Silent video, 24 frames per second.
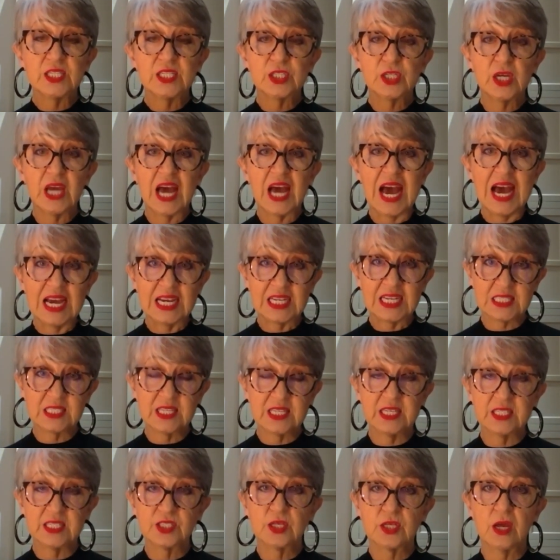to
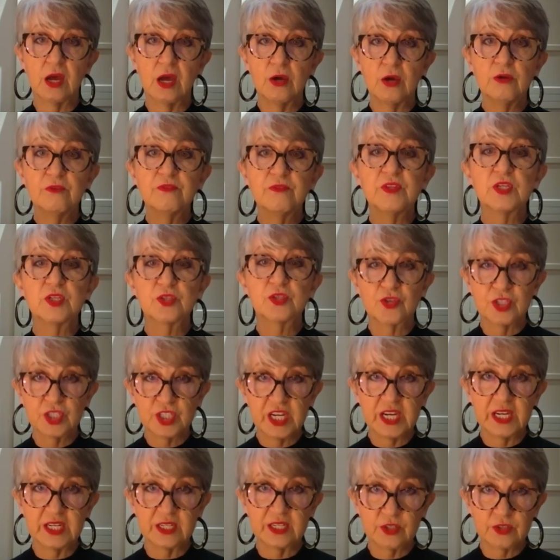access over the
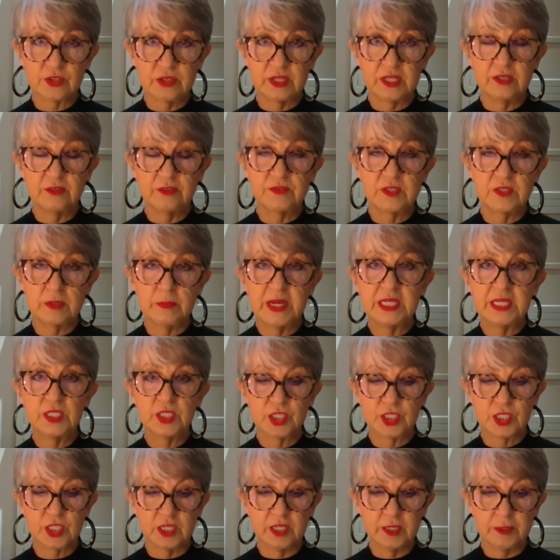trajectory of
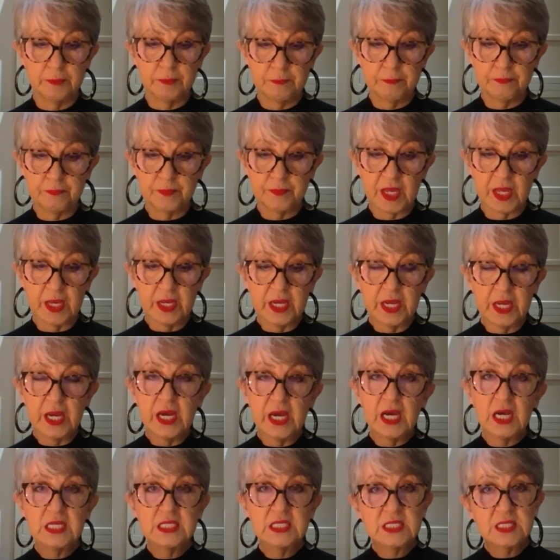dementia.
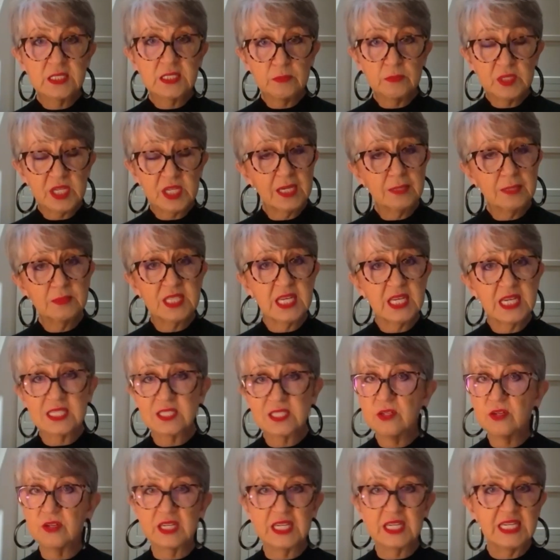And sometimes
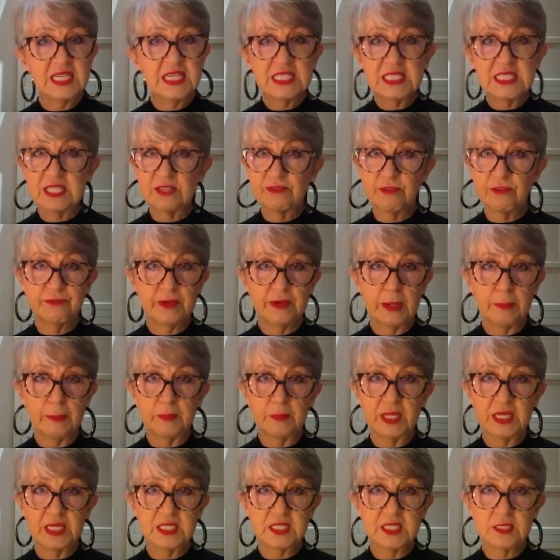that's not easy for
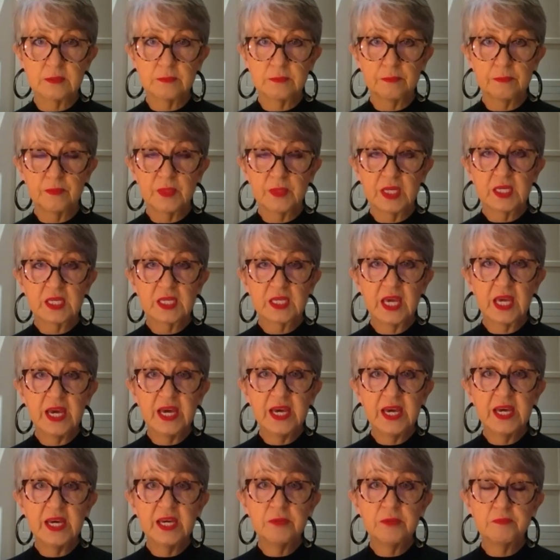families.
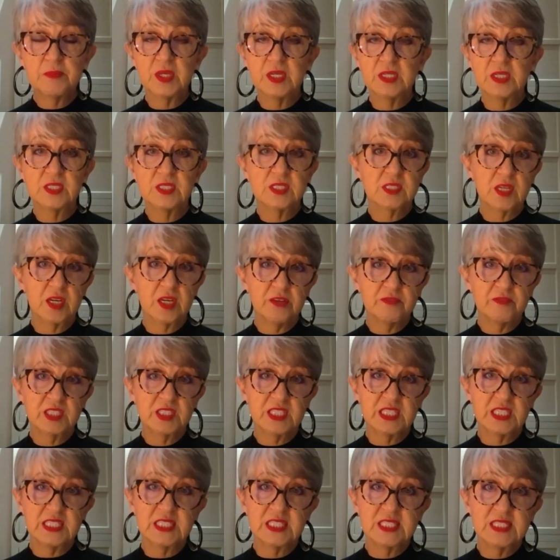Care and
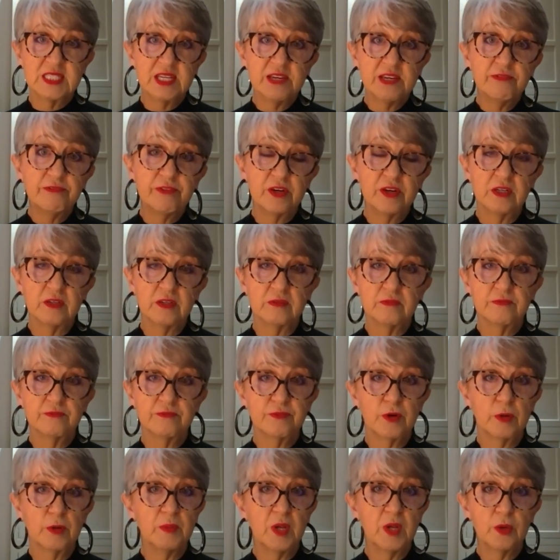services differ
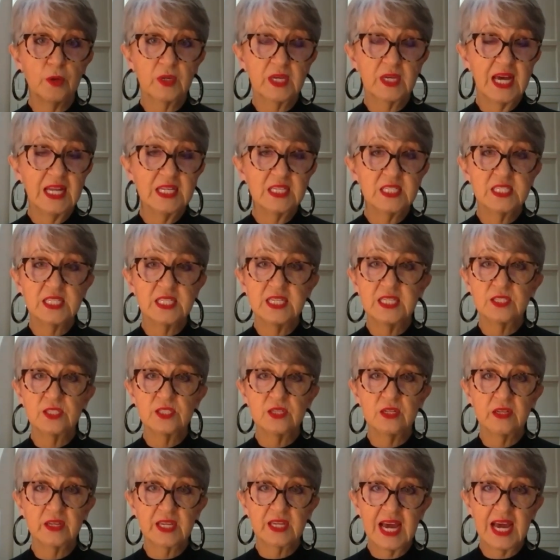from locality
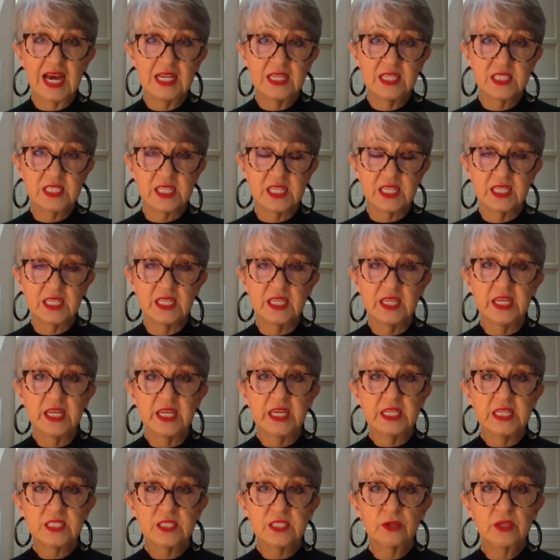to locality.
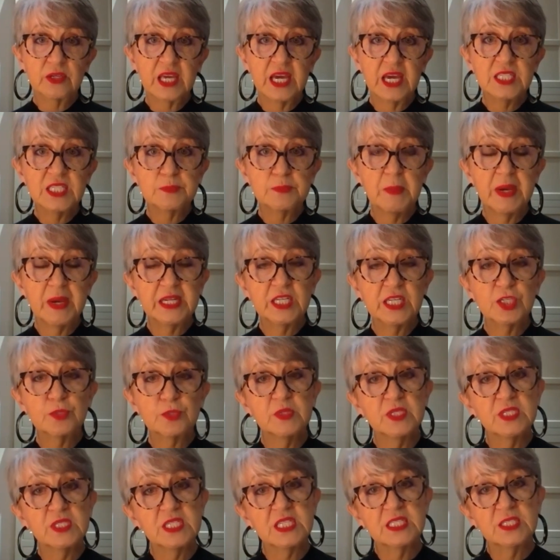So case
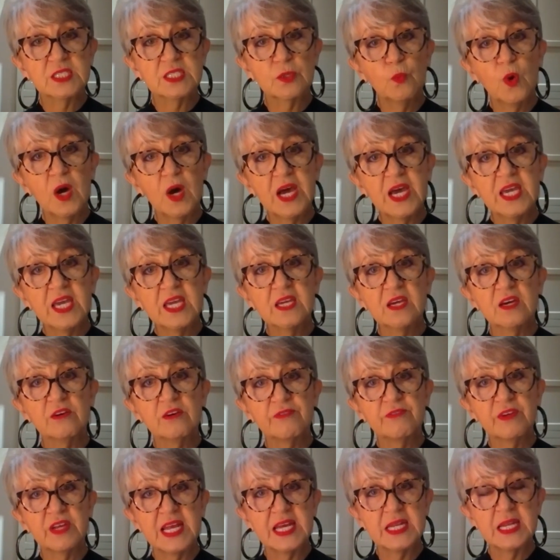management is a way
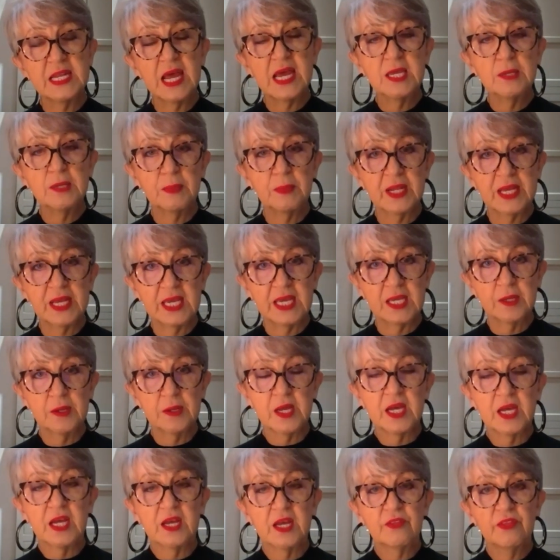of enabling
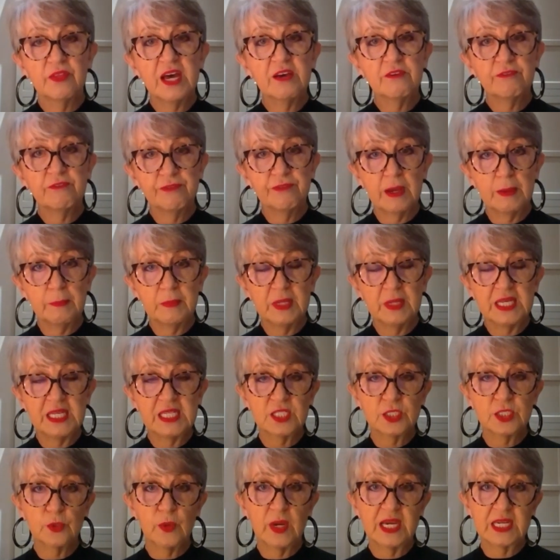that
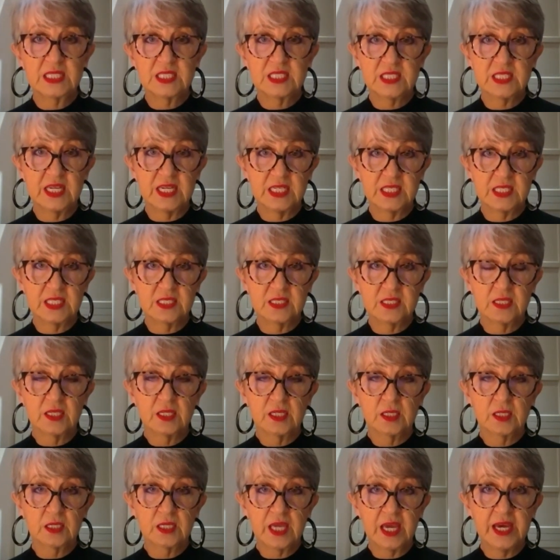family to access
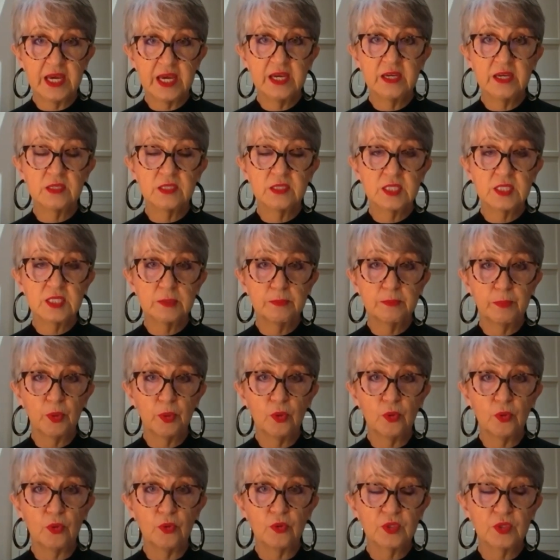care and
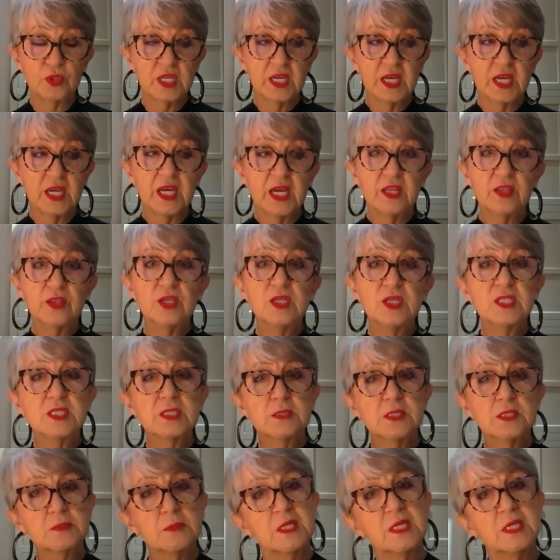support
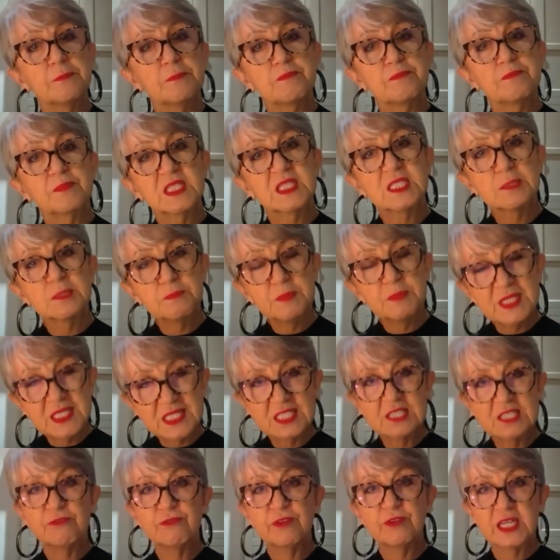that's
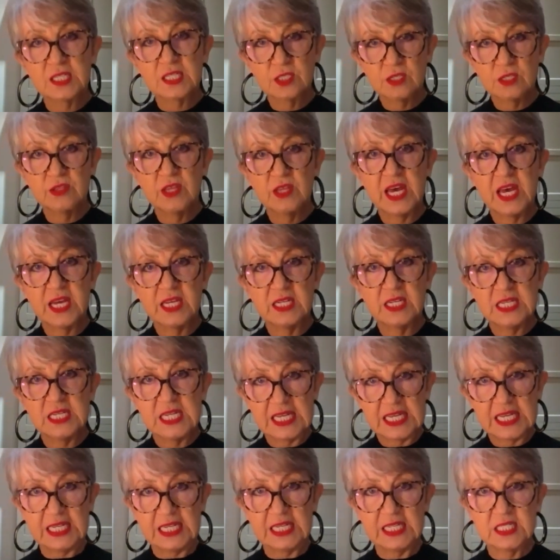specific to their
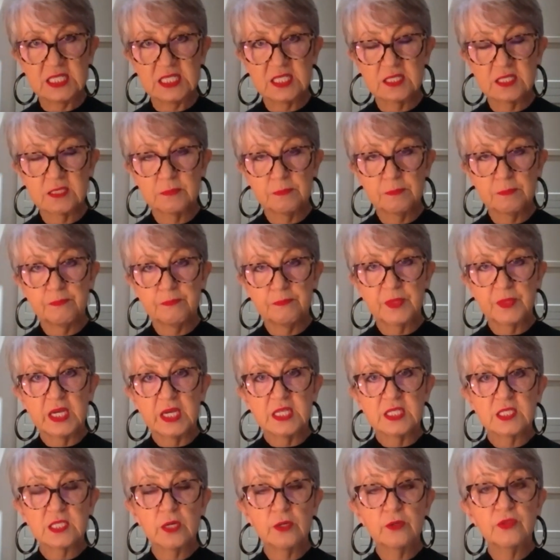needs.
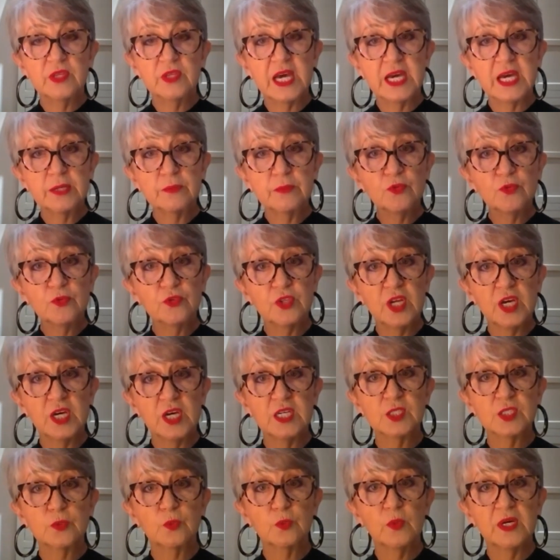So the Admiral
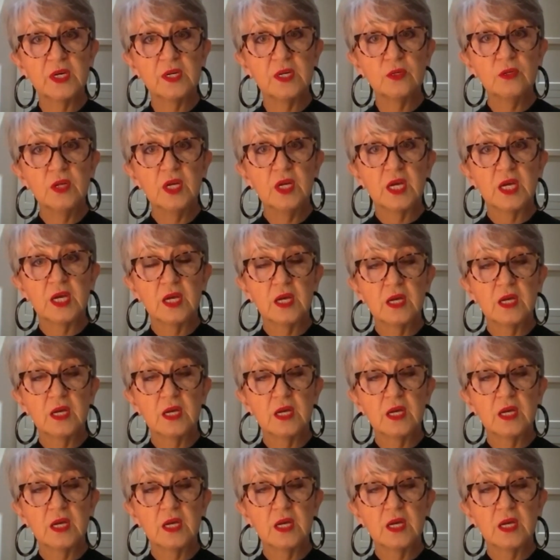Nurse will